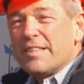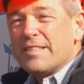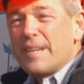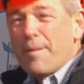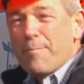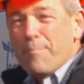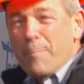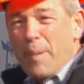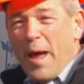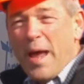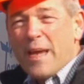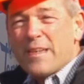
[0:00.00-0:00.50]

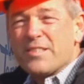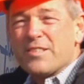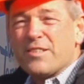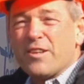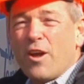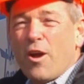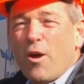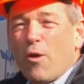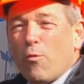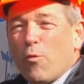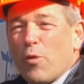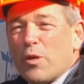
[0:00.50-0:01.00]

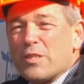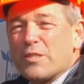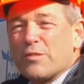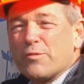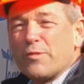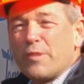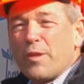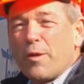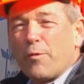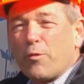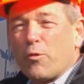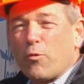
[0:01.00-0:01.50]
Tempesto was
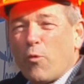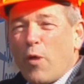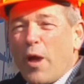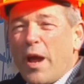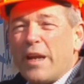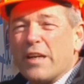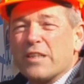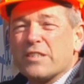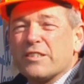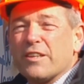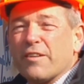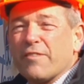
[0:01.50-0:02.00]
the
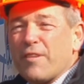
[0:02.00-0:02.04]
greatest